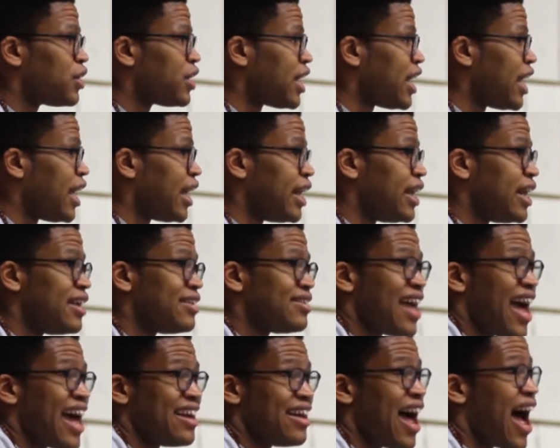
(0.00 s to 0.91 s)
King and
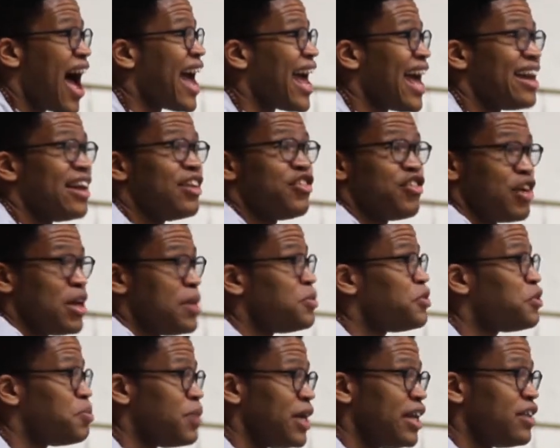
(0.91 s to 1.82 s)
his I Had a Dream
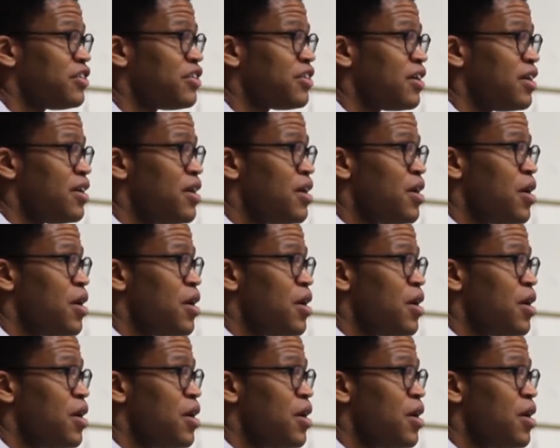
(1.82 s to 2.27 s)
speech,